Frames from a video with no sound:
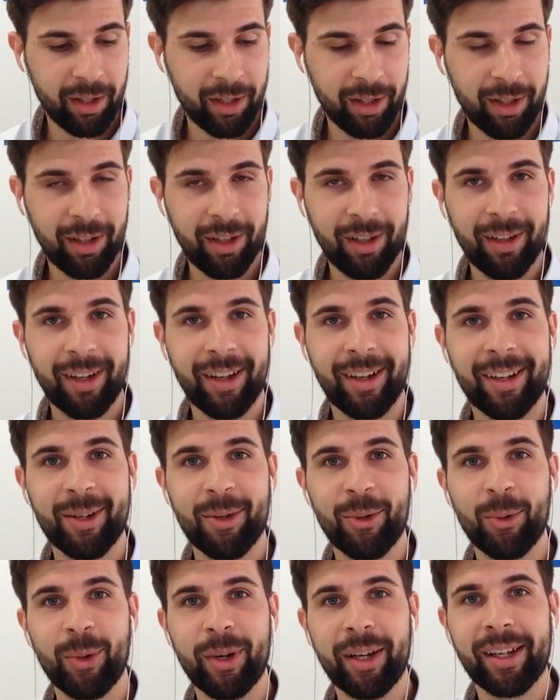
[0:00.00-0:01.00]

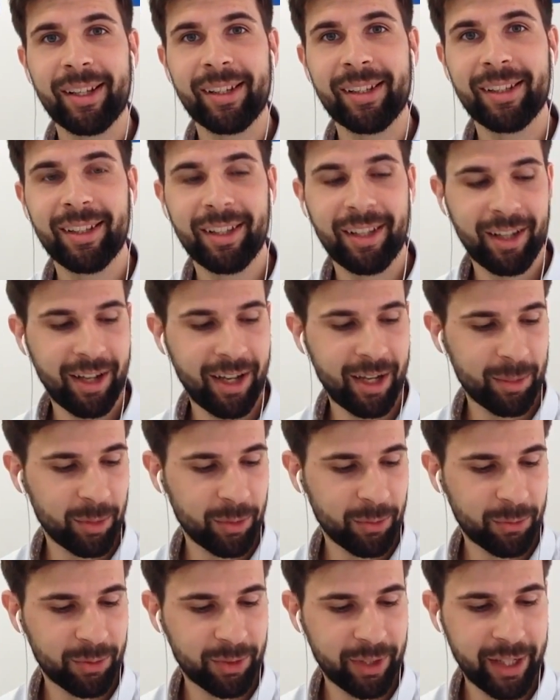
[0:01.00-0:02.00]
Well, I'm
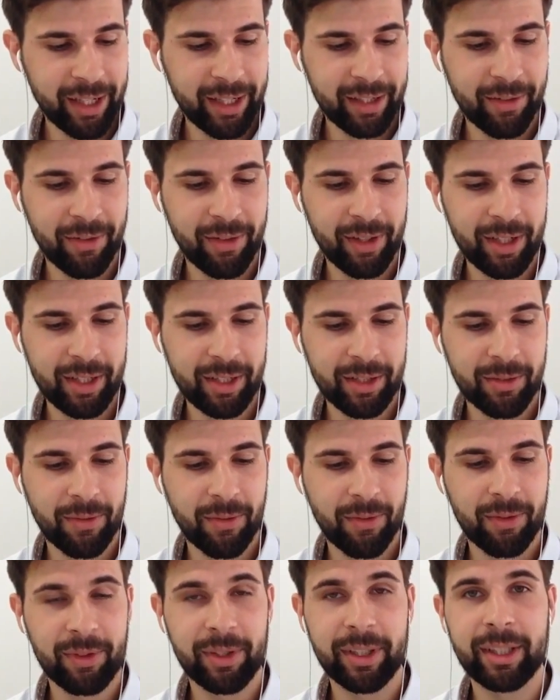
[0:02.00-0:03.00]
afraid
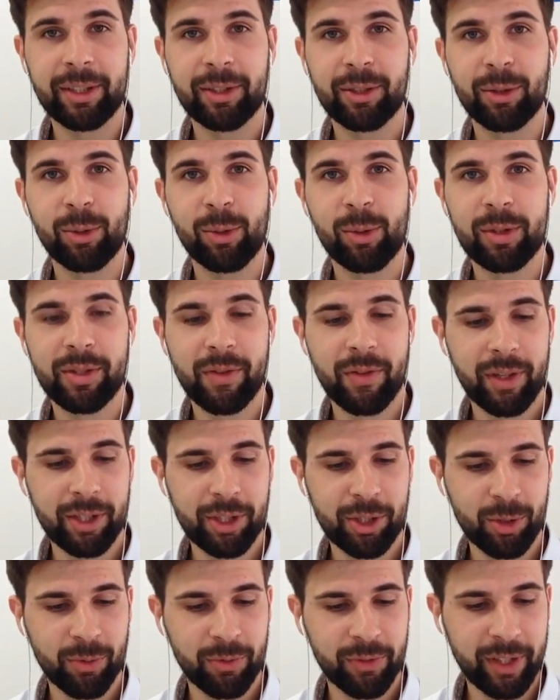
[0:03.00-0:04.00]
these 3 tools
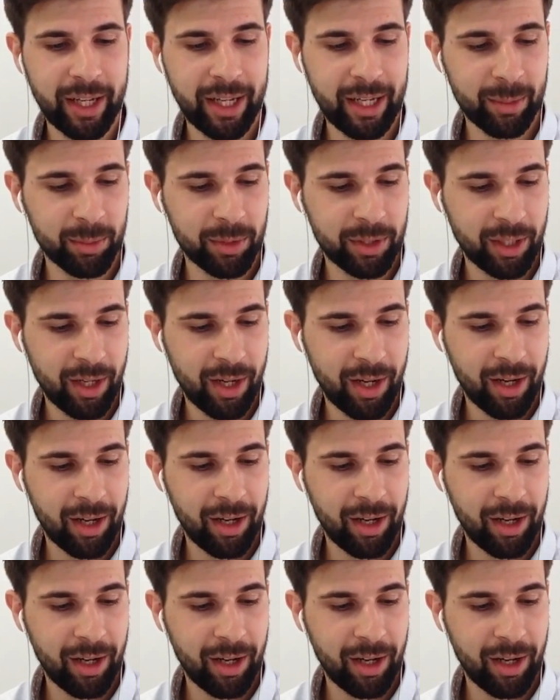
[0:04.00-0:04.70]
that you've named